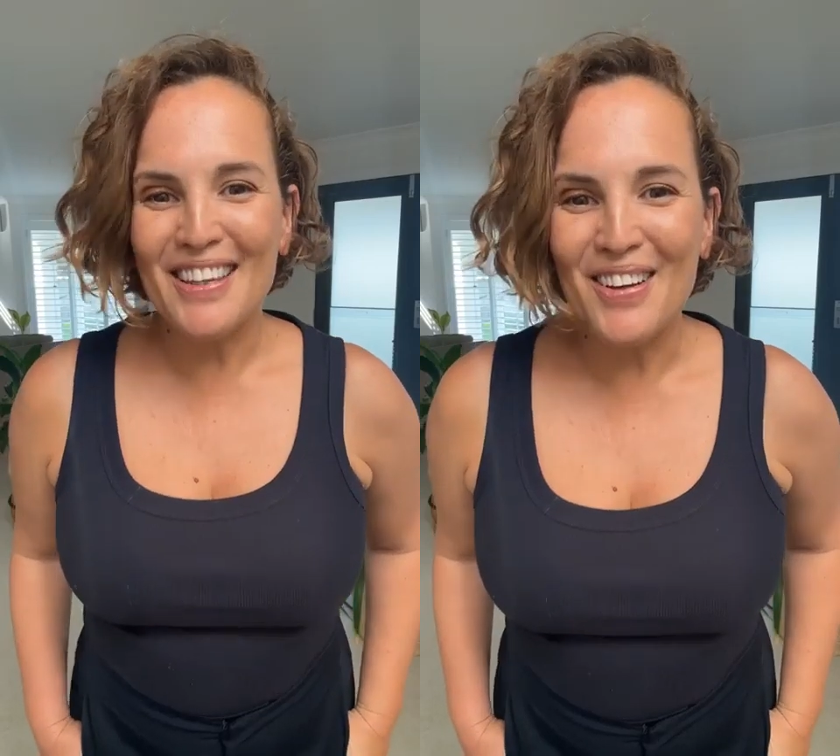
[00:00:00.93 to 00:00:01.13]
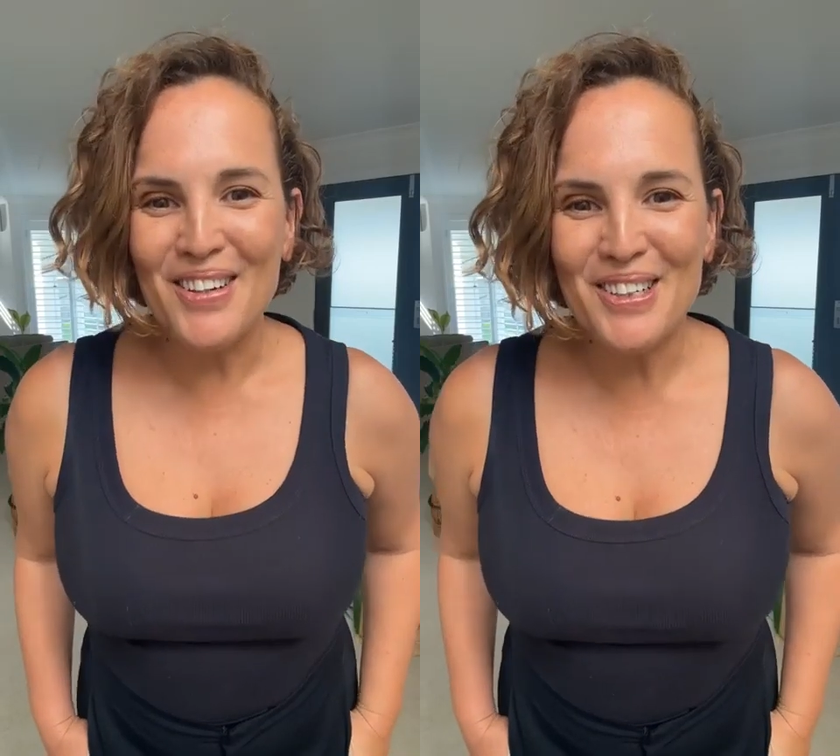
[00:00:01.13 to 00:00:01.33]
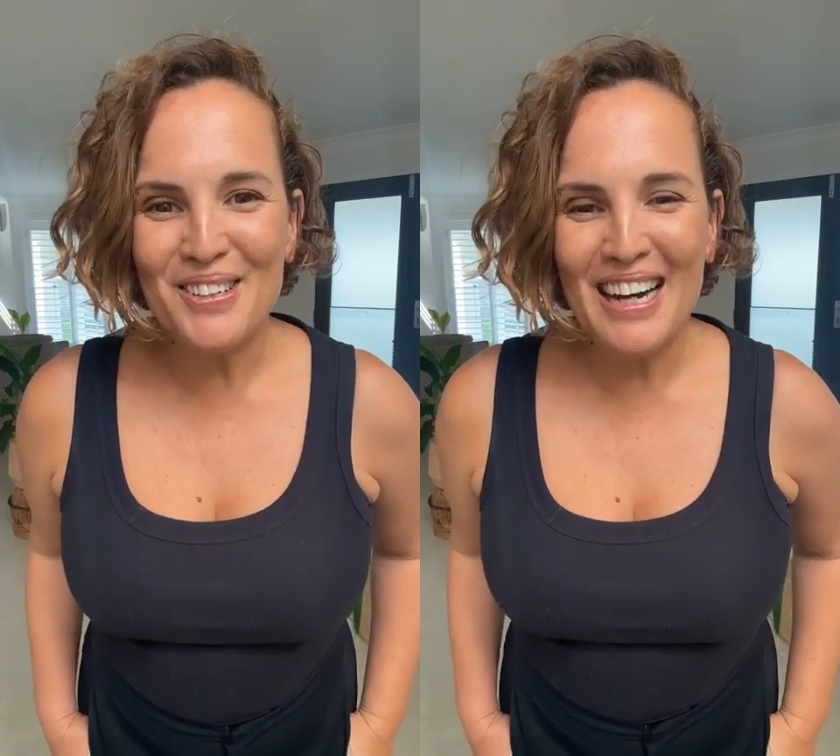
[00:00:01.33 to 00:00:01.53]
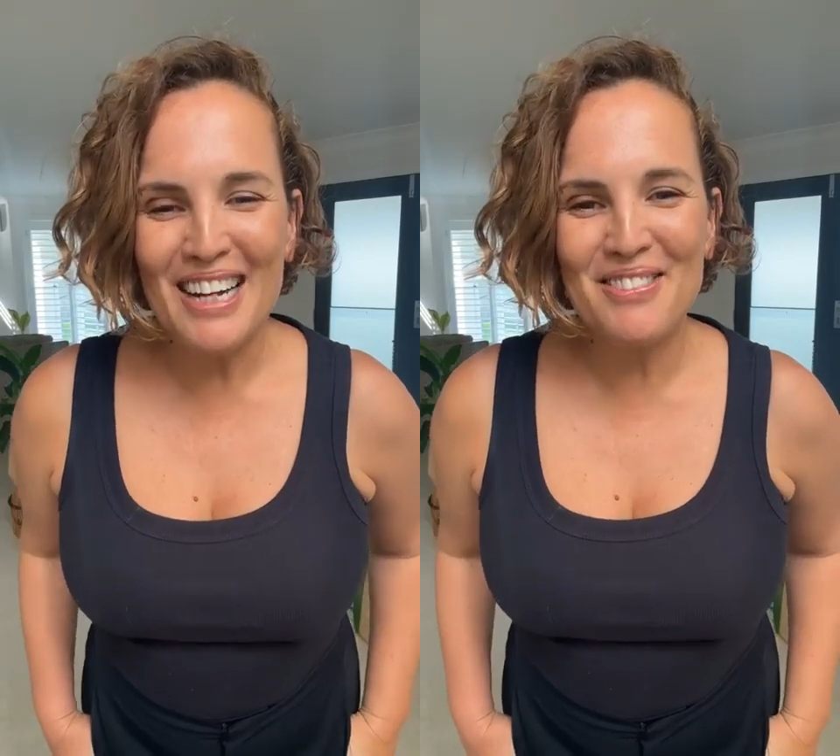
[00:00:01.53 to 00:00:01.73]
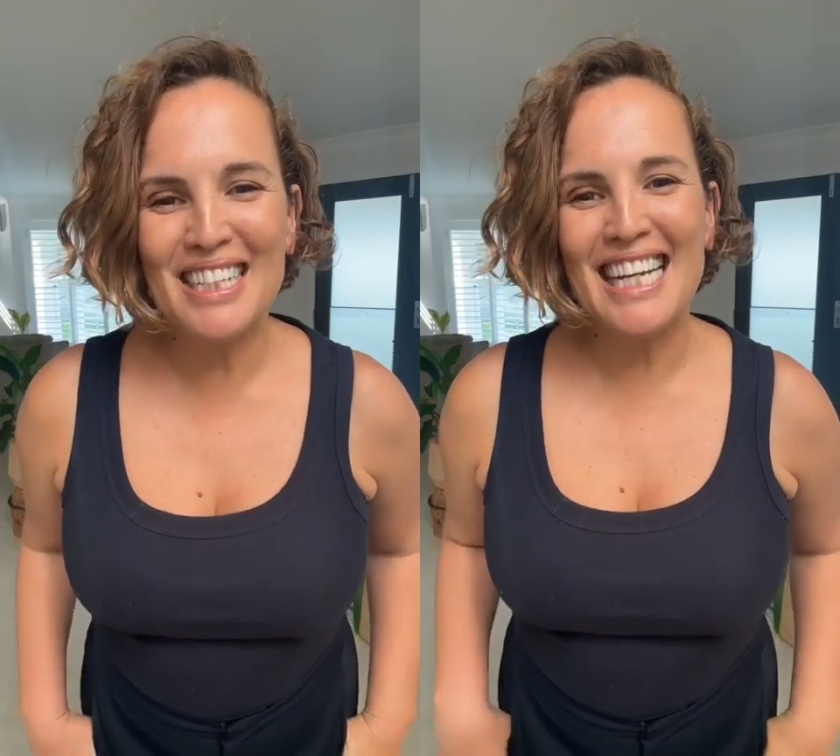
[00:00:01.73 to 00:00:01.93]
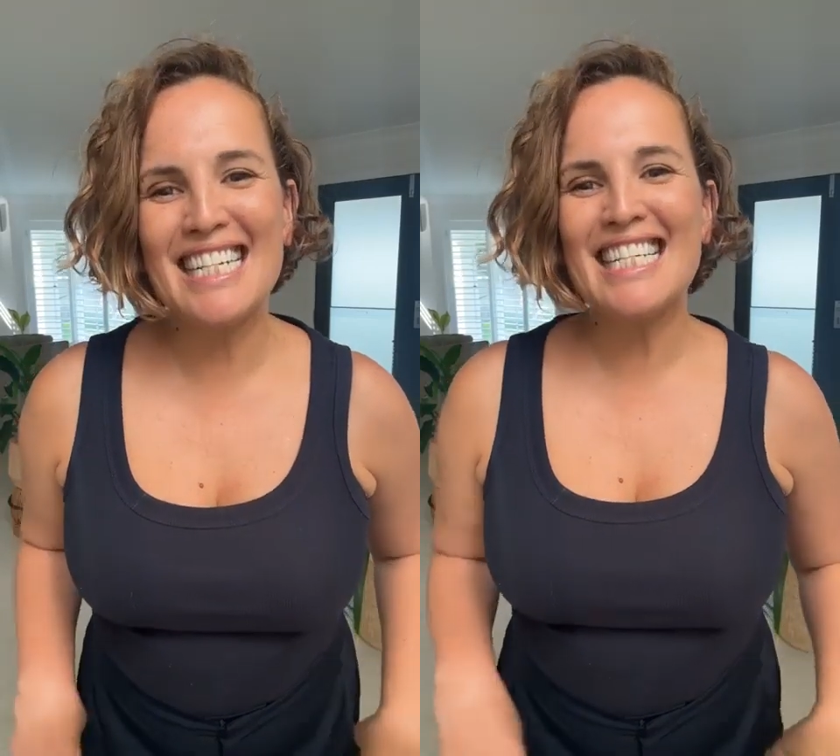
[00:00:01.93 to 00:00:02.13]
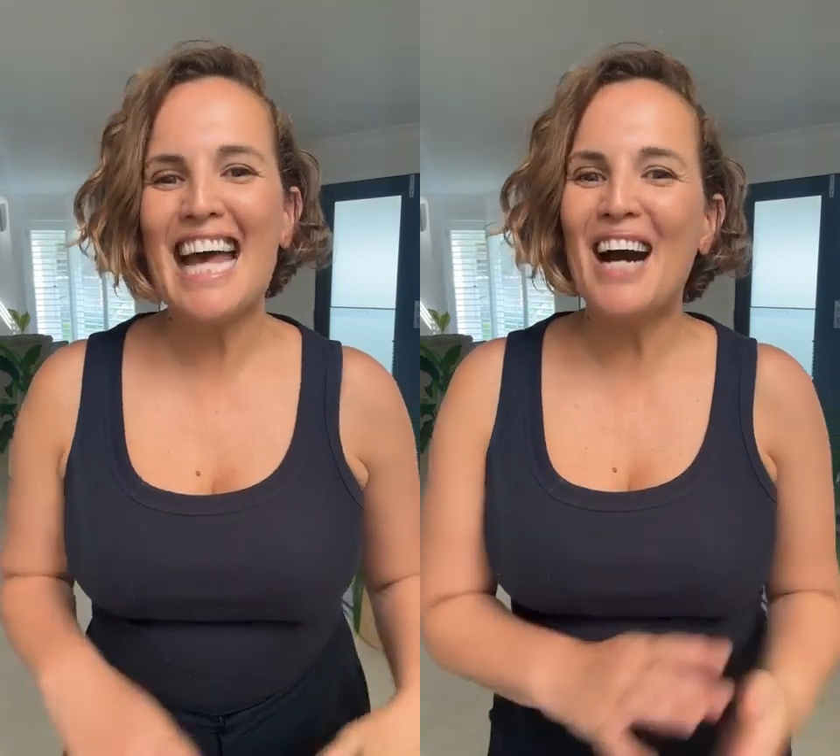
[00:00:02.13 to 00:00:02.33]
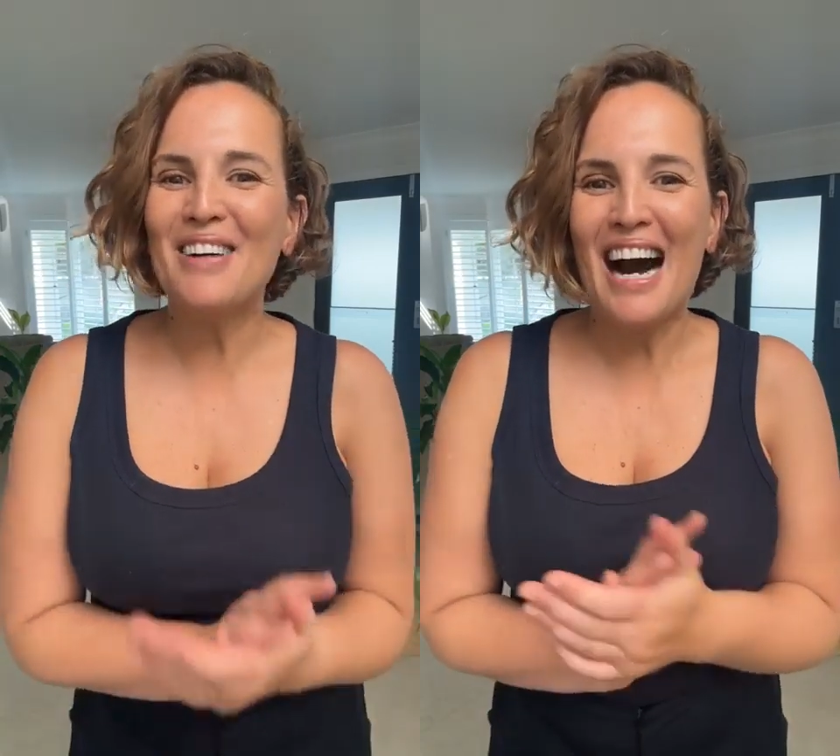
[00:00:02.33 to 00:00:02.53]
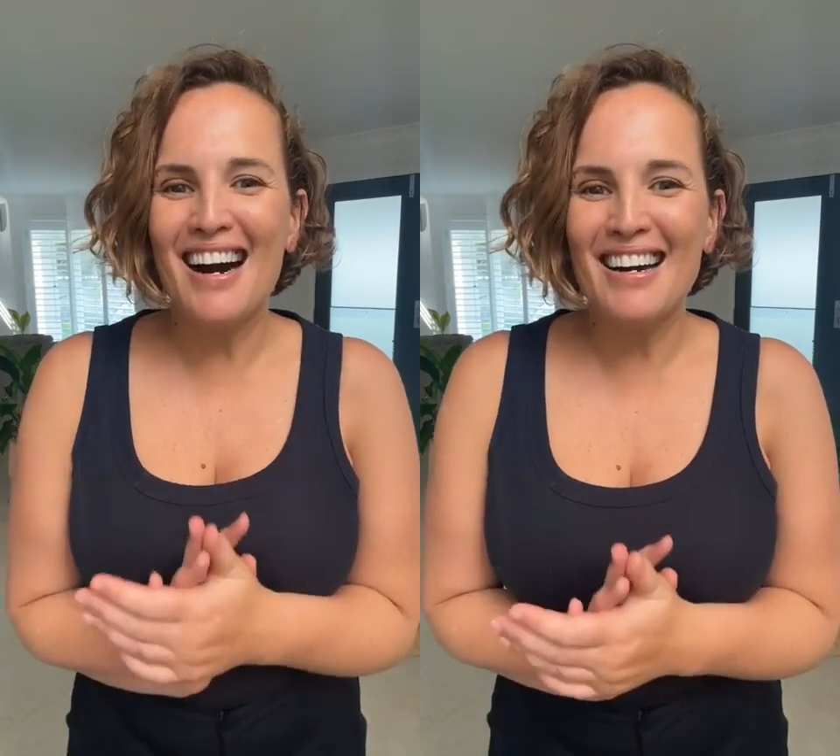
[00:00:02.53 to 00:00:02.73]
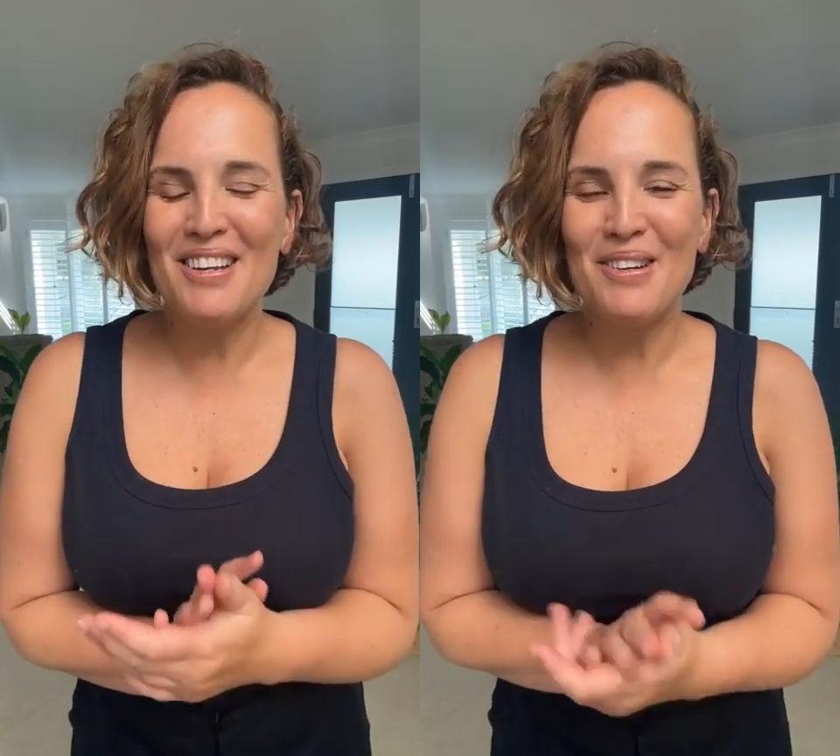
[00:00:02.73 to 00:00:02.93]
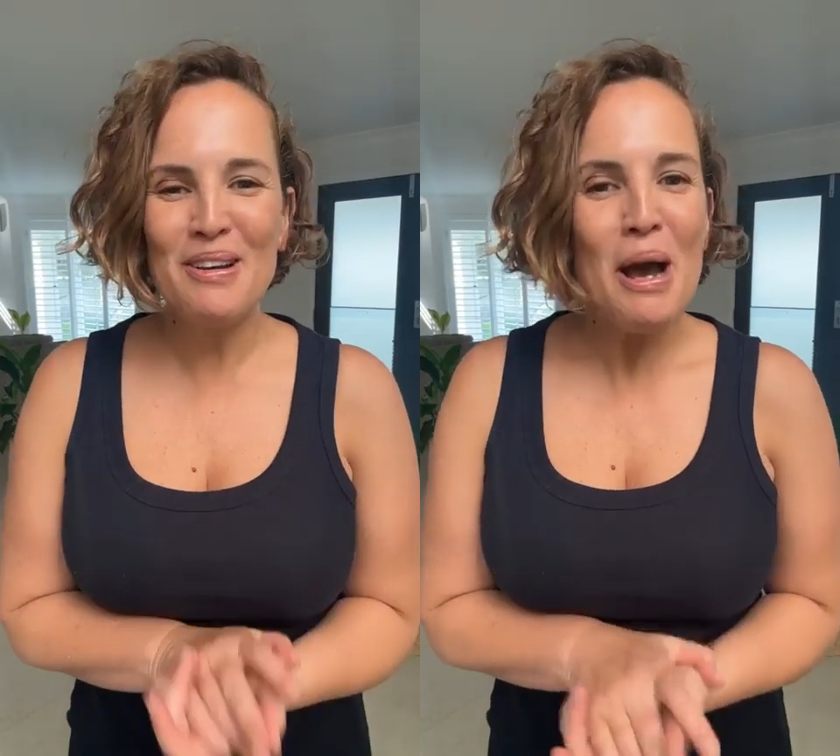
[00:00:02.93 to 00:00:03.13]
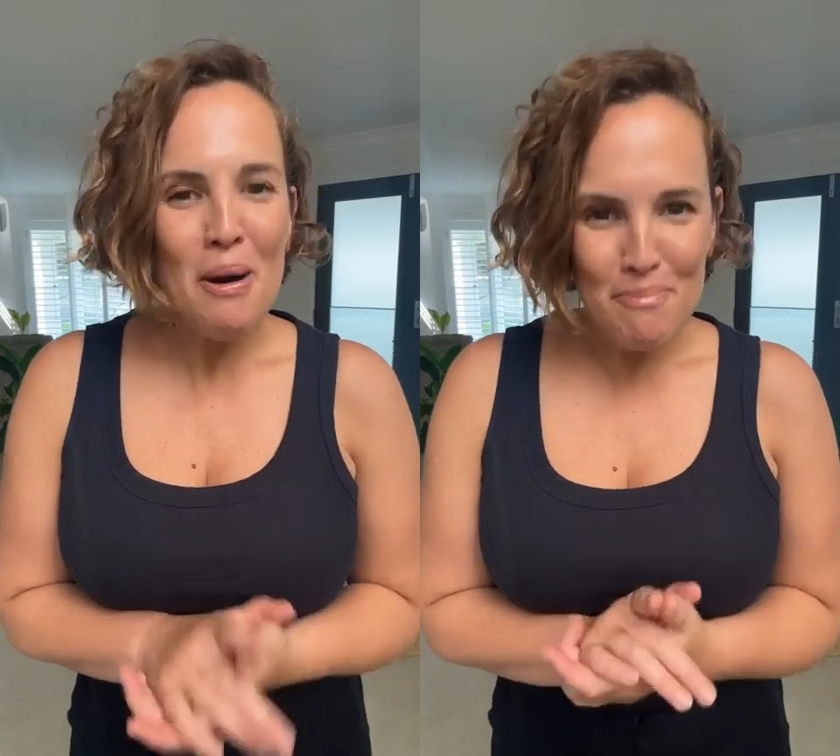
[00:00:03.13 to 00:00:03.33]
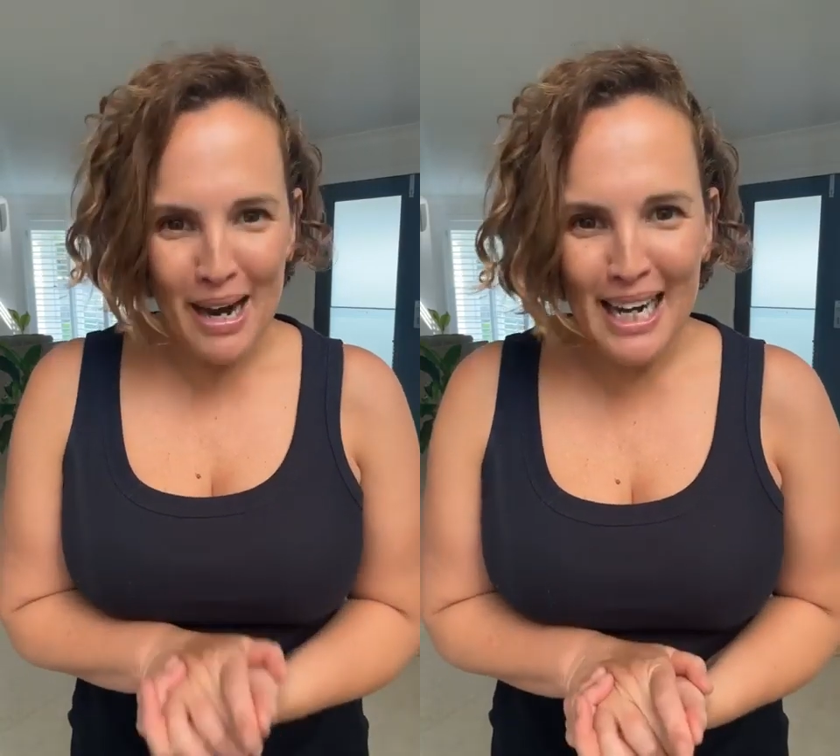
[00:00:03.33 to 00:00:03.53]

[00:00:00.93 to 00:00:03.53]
Hello, creative collectors. How are you?